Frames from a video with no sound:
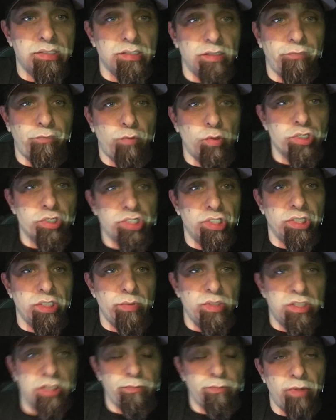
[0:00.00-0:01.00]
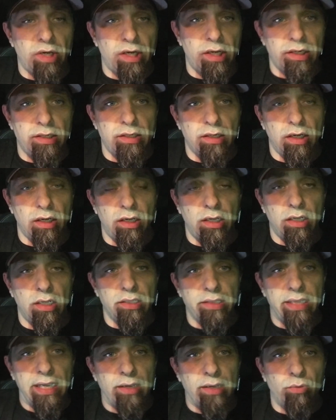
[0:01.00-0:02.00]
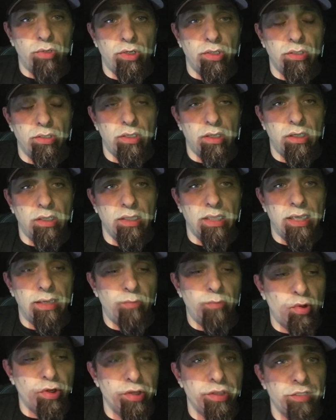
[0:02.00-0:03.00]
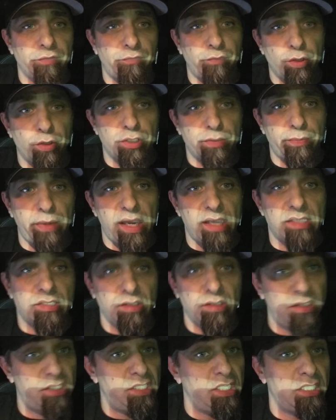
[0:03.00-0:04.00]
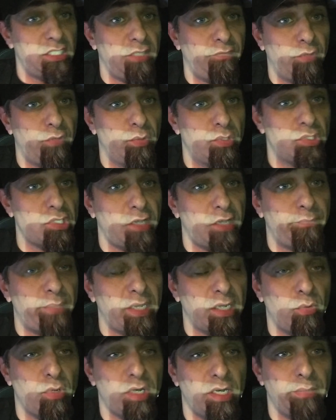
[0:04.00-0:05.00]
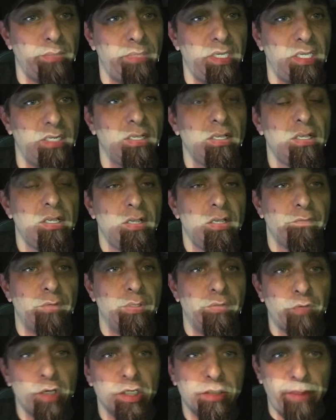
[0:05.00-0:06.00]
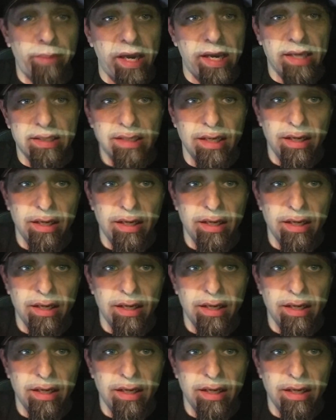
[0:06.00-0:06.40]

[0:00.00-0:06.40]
Unfortunately, we spun on that one a lot more than the first pass, so the 60 foot was off by quite a bit from the first pass,